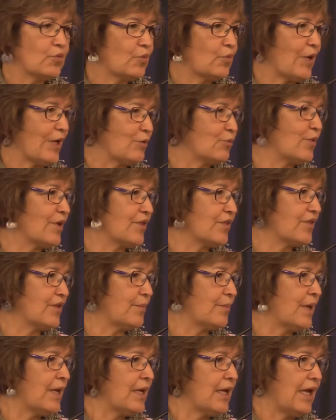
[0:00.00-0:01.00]
went with
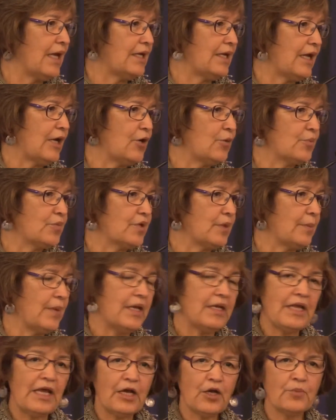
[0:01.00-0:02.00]
them and helped
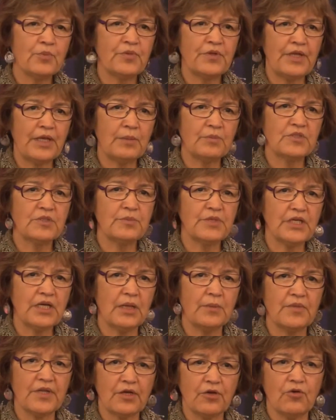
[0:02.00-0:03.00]
them to
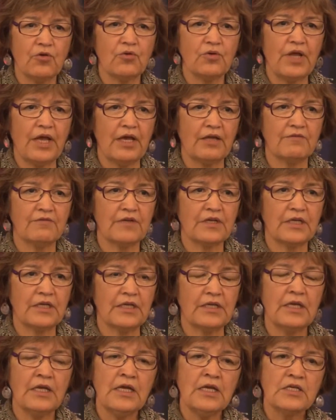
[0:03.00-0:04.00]
become their own advocate.